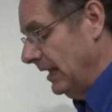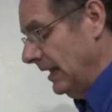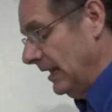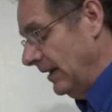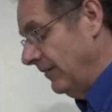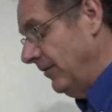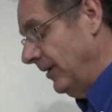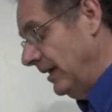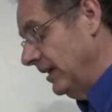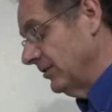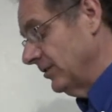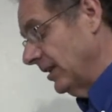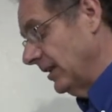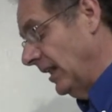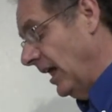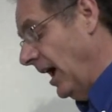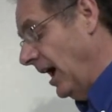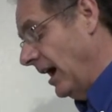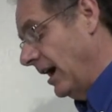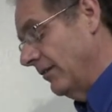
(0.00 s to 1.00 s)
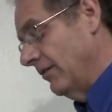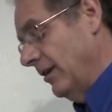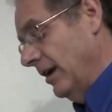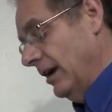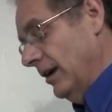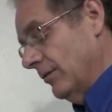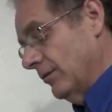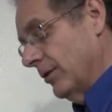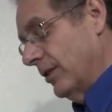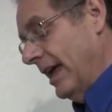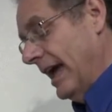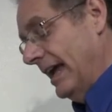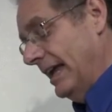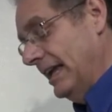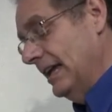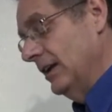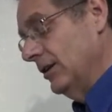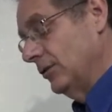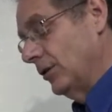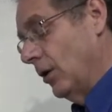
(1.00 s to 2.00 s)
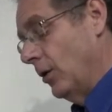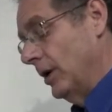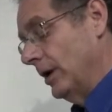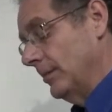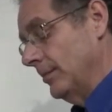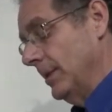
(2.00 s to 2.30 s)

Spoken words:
"If he is alive, for that he is owing